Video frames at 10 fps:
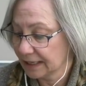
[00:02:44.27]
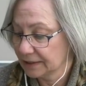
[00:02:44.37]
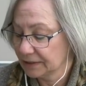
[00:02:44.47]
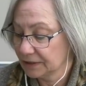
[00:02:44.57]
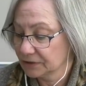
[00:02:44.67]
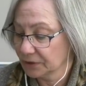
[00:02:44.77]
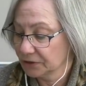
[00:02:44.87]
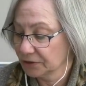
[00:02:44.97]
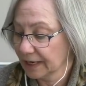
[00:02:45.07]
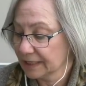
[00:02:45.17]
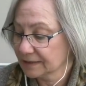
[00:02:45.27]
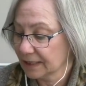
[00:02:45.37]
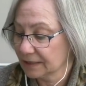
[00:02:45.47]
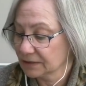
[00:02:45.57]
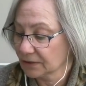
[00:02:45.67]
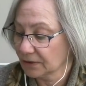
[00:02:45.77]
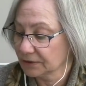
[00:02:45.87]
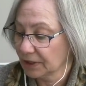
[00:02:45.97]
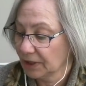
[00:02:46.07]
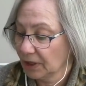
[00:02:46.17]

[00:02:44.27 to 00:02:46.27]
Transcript: And so your essay is called